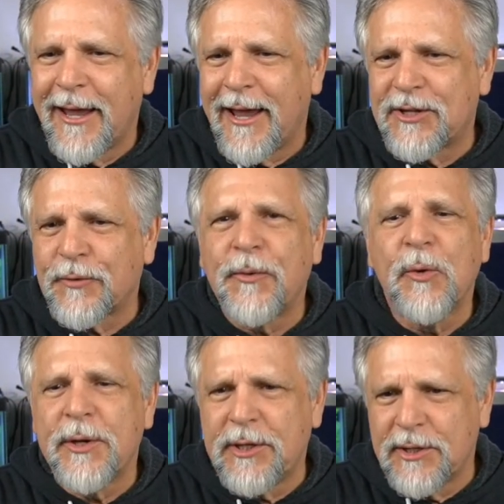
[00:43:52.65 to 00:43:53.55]
it's a
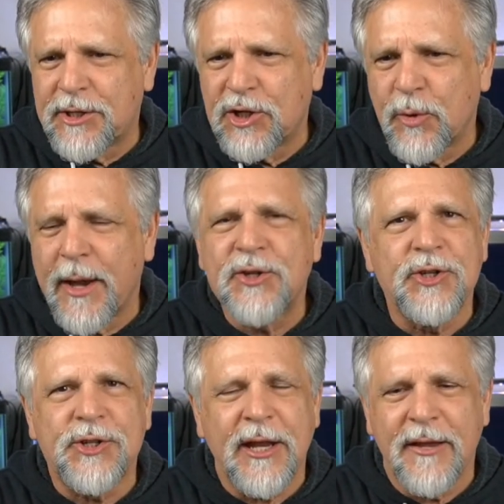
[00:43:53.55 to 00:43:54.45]
fluid situation,
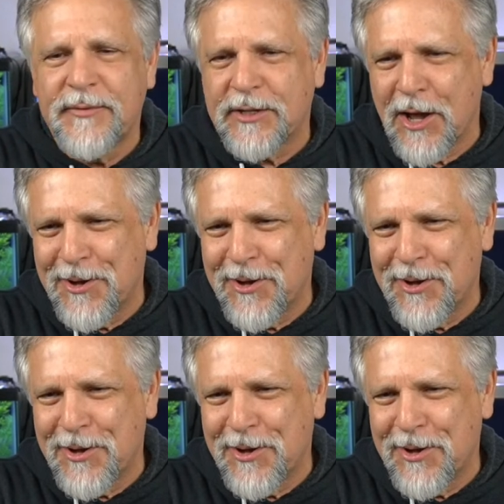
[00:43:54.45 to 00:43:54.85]
Steve. So,